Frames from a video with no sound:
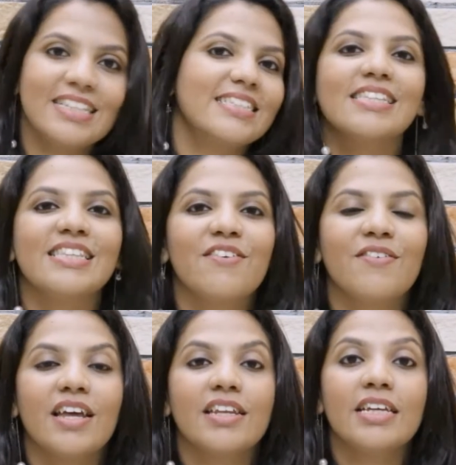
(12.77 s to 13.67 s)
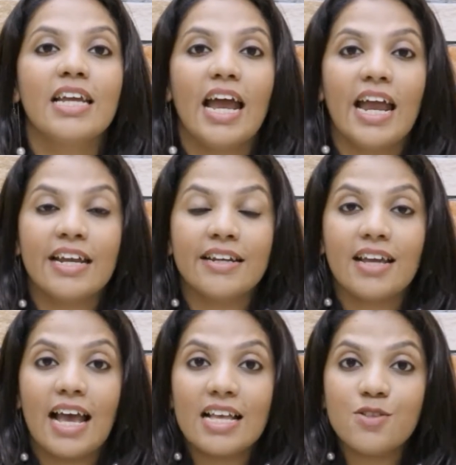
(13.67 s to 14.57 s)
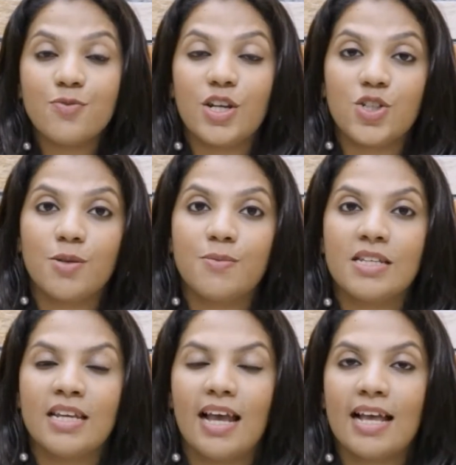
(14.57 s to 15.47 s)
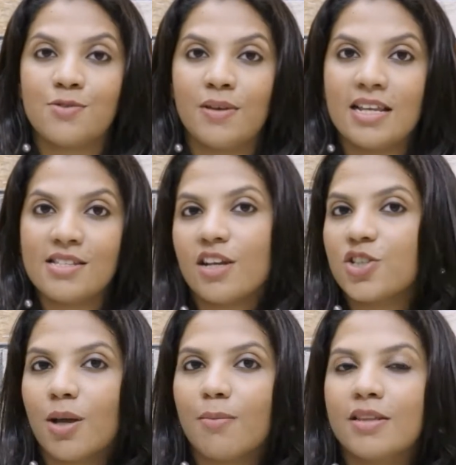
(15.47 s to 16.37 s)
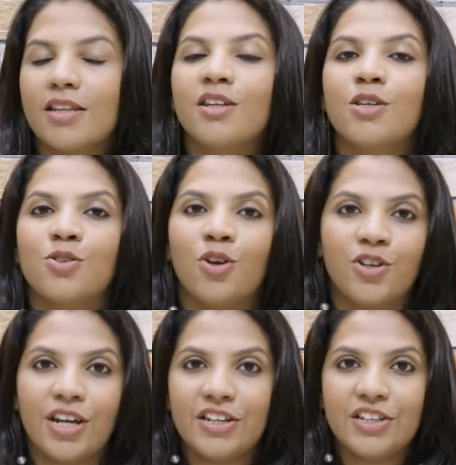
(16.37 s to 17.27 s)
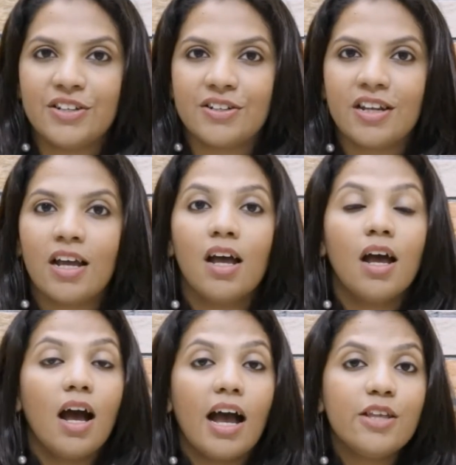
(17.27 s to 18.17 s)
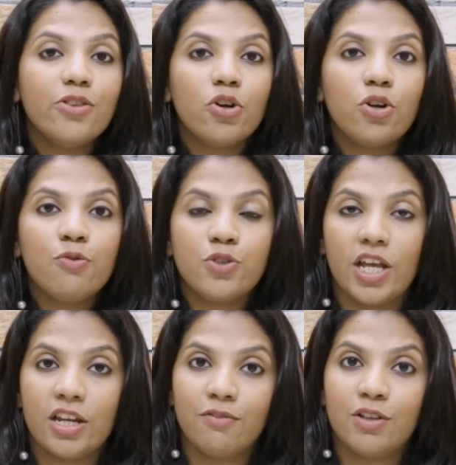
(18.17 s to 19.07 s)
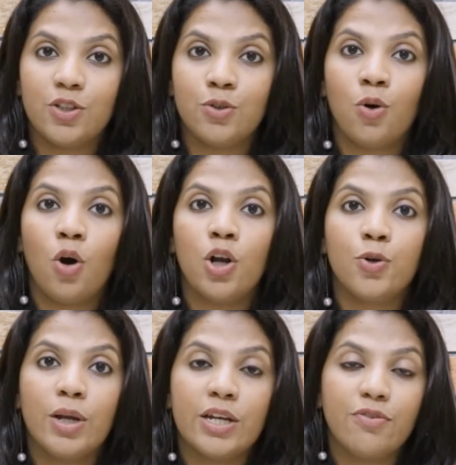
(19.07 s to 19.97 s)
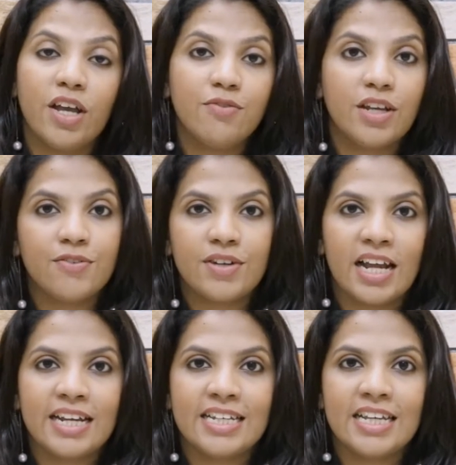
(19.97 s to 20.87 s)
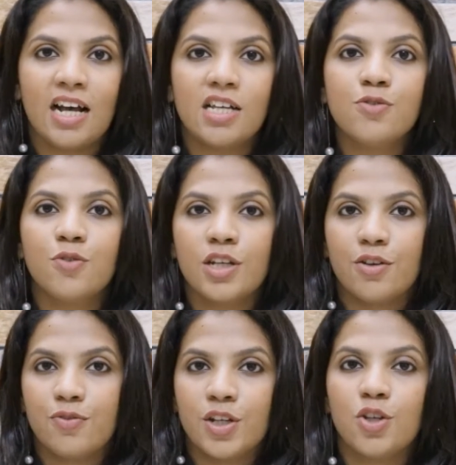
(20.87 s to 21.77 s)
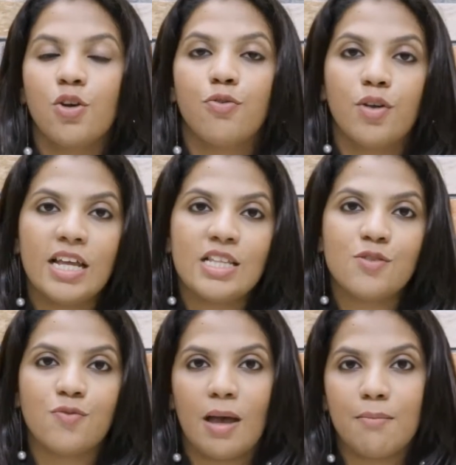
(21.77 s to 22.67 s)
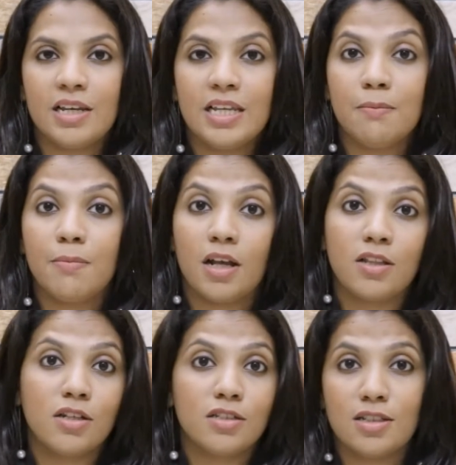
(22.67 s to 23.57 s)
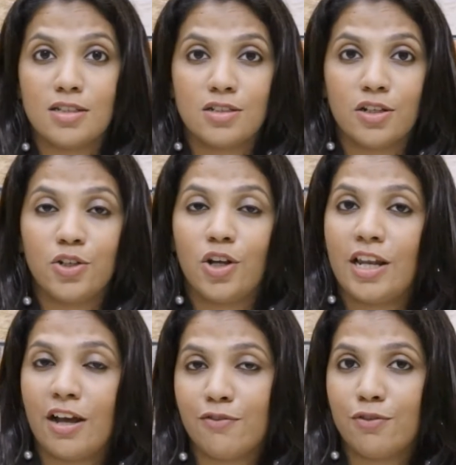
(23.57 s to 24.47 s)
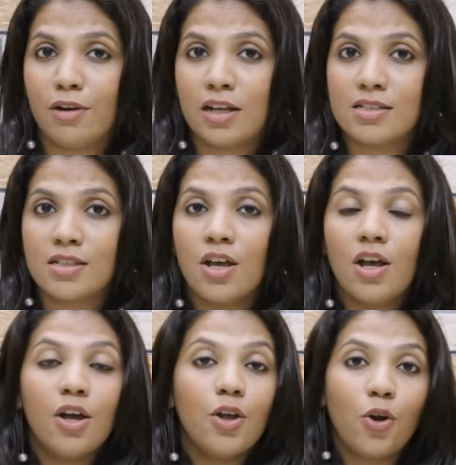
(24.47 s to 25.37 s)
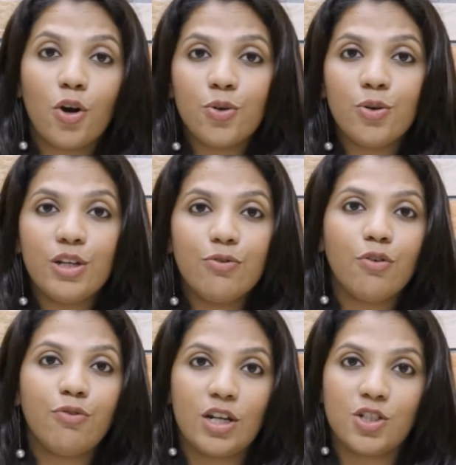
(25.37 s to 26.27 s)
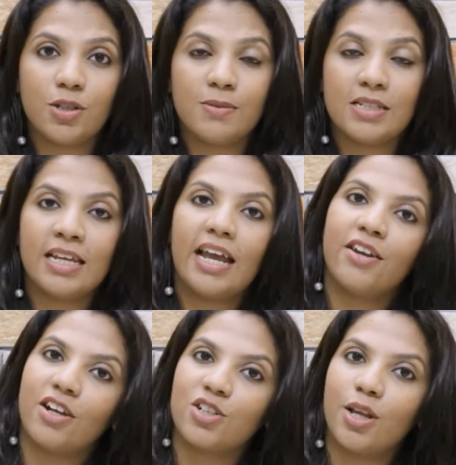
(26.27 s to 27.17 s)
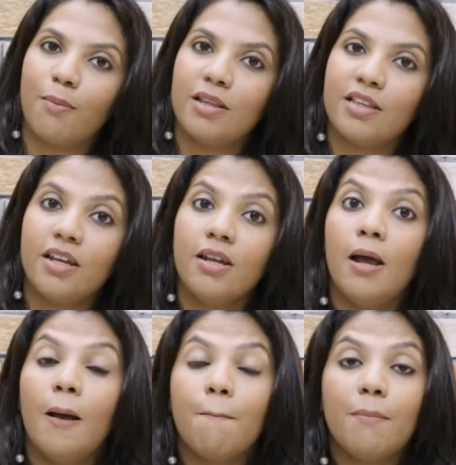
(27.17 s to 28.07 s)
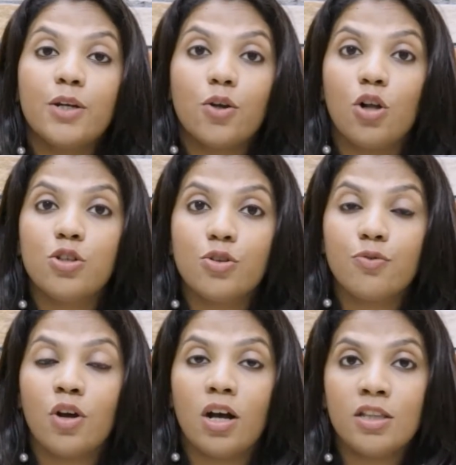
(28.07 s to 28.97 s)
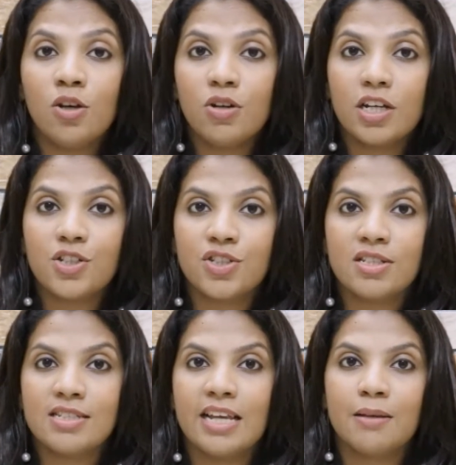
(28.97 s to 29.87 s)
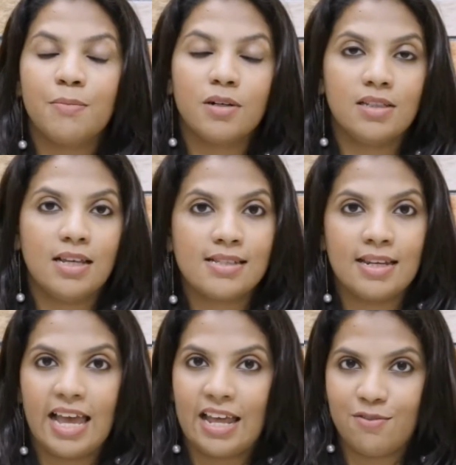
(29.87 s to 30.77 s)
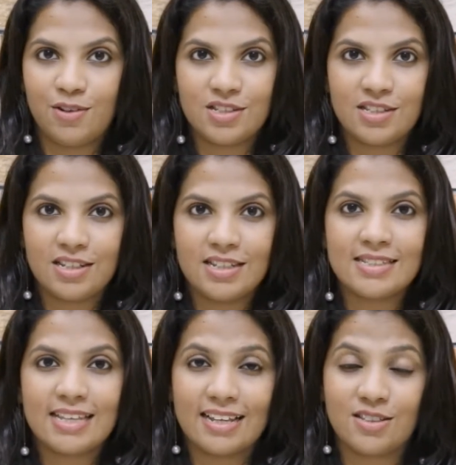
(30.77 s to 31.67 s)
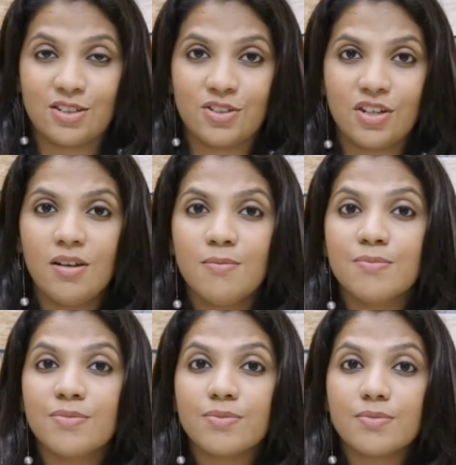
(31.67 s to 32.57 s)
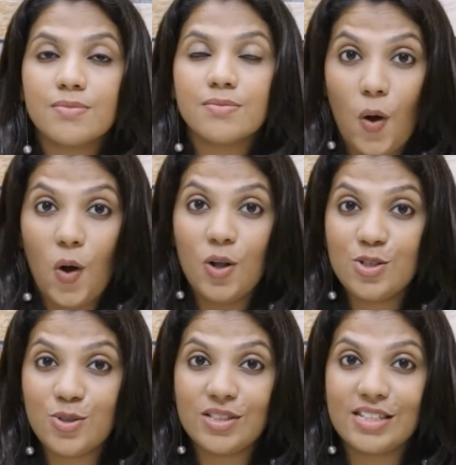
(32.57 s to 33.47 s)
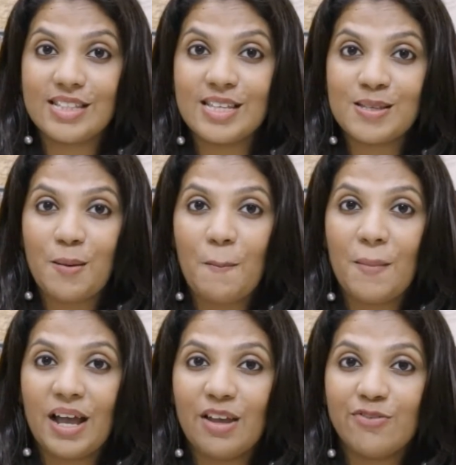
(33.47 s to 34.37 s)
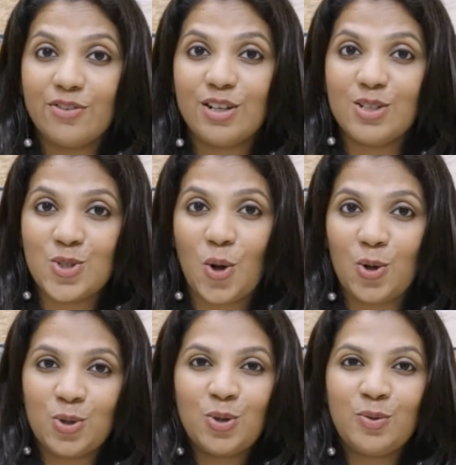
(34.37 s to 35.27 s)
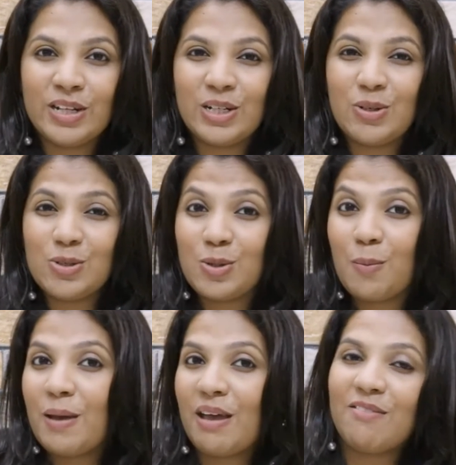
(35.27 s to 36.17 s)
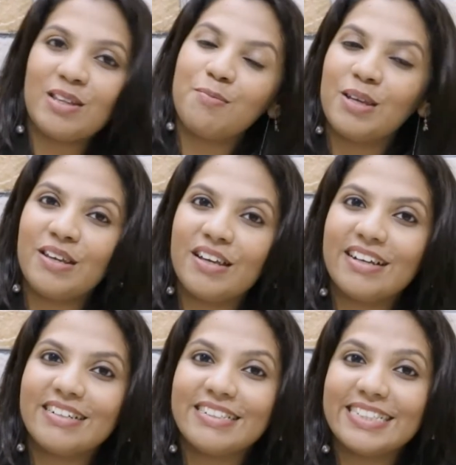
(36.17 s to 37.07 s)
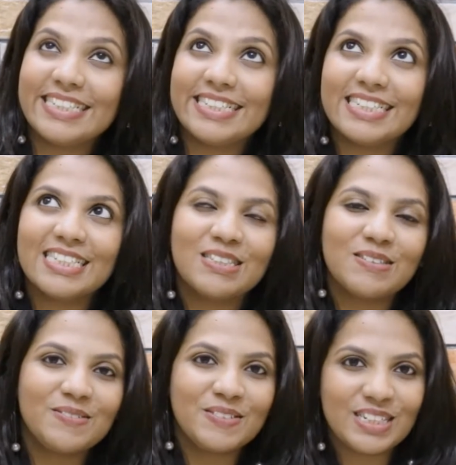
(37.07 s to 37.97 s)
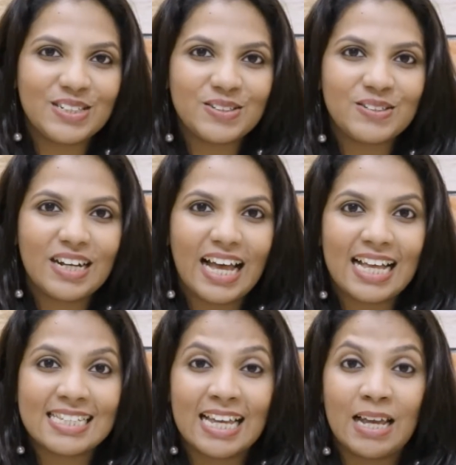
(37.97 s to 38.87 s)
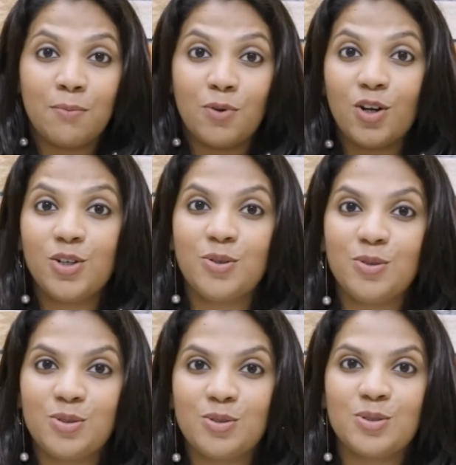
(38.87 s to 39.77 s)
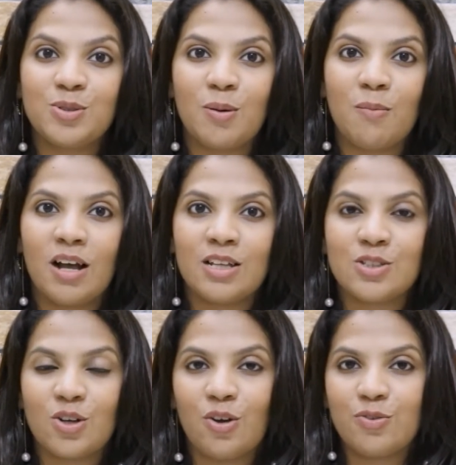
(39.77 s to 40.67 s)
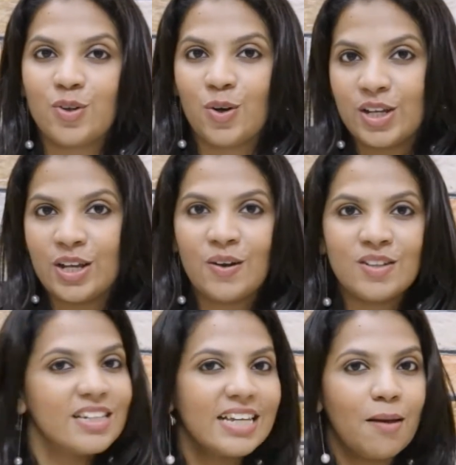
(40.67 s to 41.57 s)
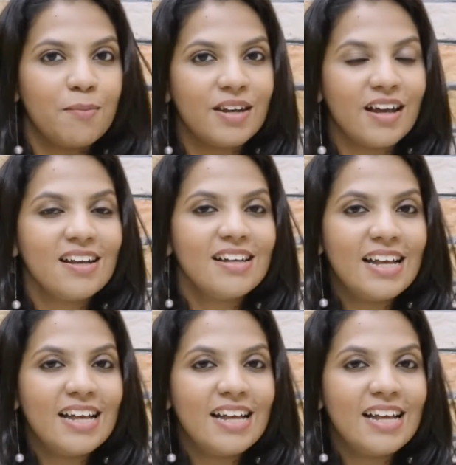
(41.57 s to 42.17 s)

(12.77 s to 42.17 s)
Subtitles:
This is Devyani, and as Friendships Day as well as Raksha Bandhan is already here, I thought of sharing with you all 25 gift ideas for gifting your friends, family, brother, sister, your loved ones, not only for Friendships Day and Raksha Bandhan, but also for other occasions like birthdays and anniversaries, etc. Also, this is my first talk through video, so bear with me in this video as I am not used to so much of talking on the camera.